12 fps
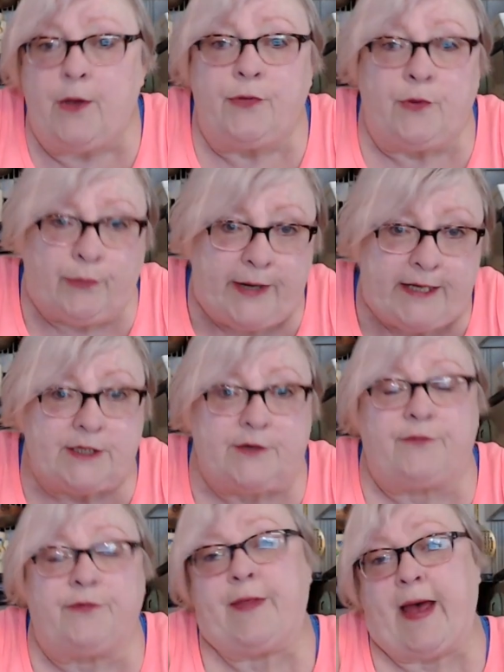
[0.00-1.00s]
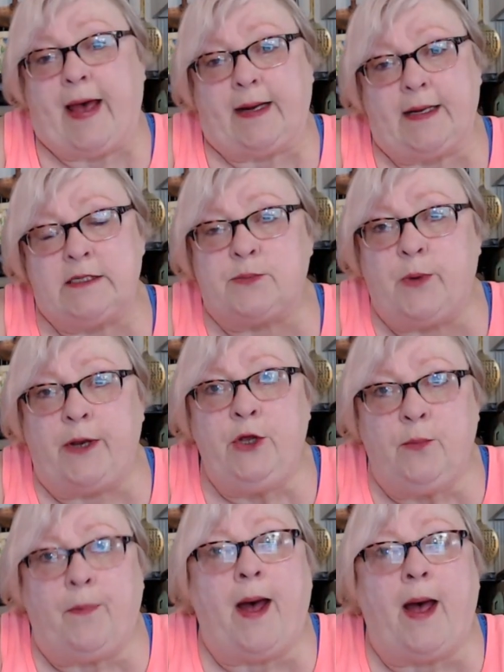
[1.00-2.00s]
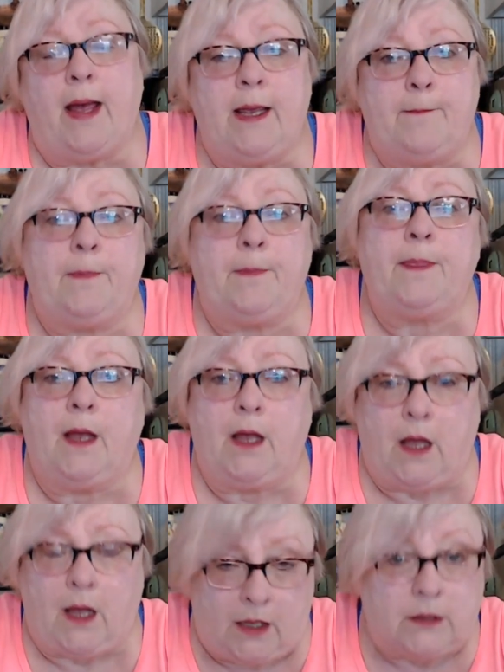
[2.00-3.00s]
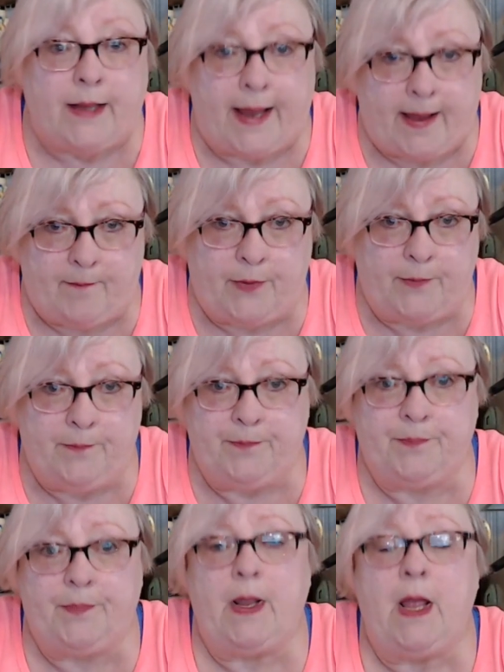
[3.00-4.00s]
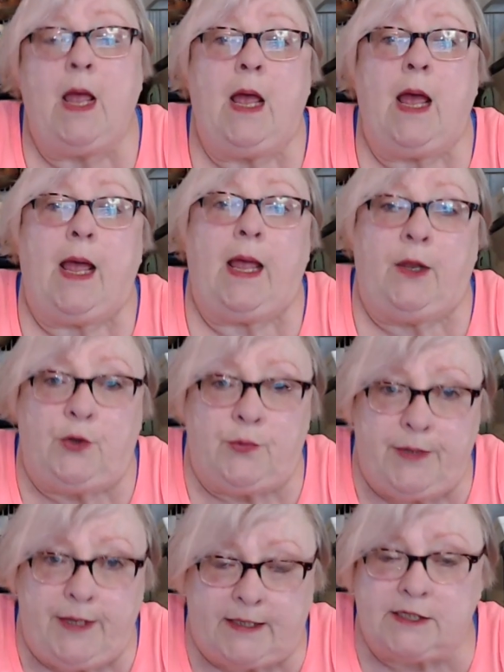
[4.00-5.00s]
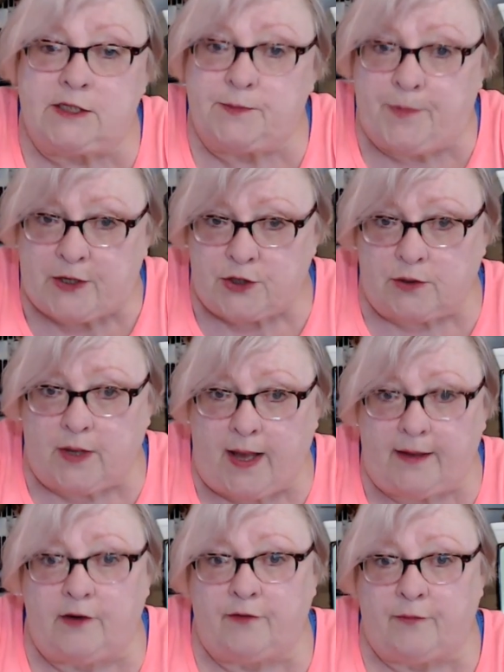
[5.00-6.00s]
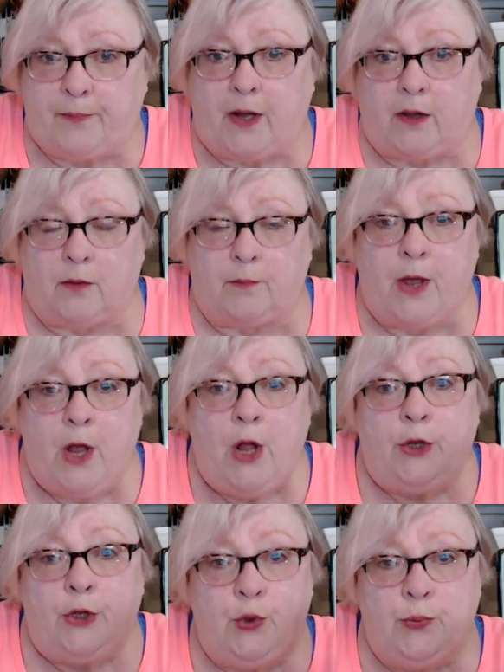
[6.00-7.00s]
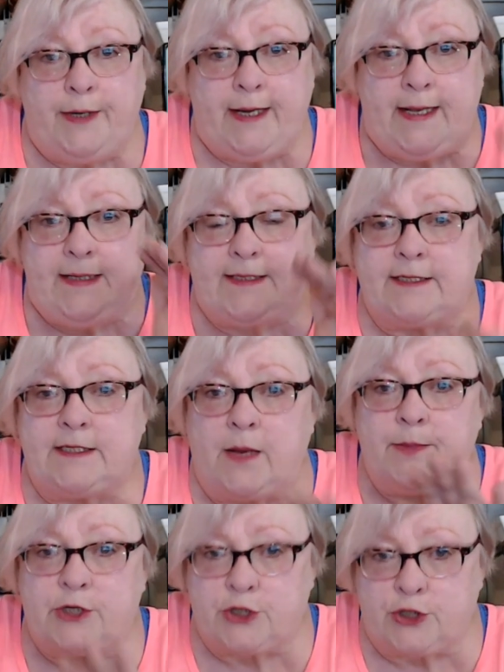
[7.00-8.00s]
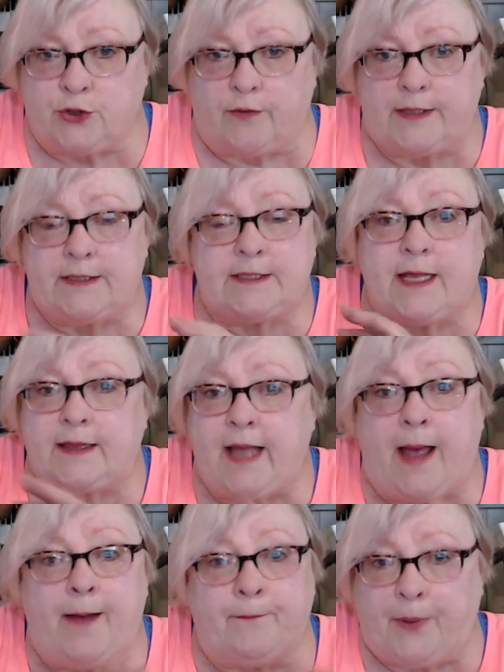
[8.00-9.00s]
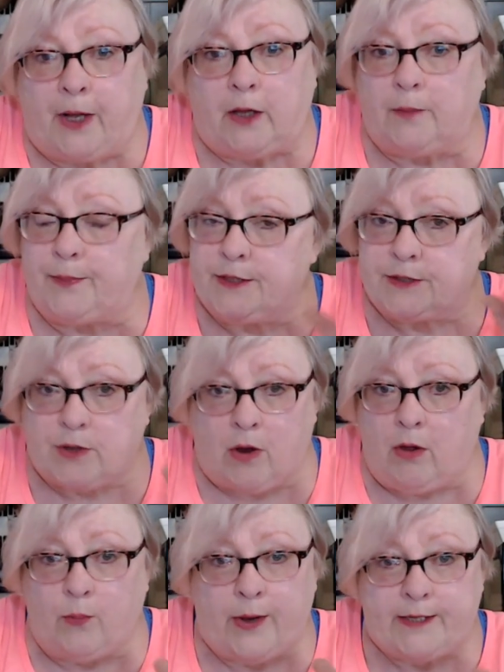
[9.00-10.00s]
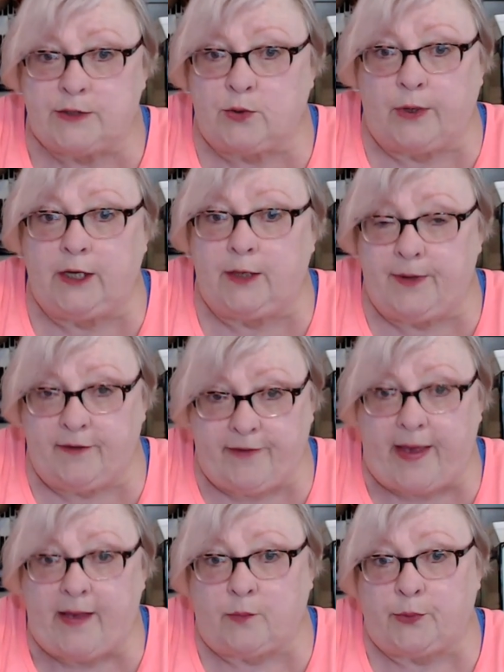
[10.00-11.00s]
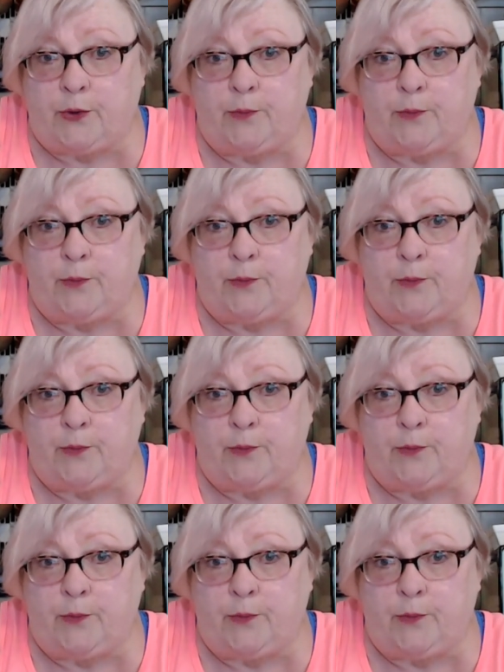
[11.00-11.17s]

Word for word: The reason for that is when you buy a lamp and you need a special kind of bulb, you need some assurance that that bulb is always going to be available.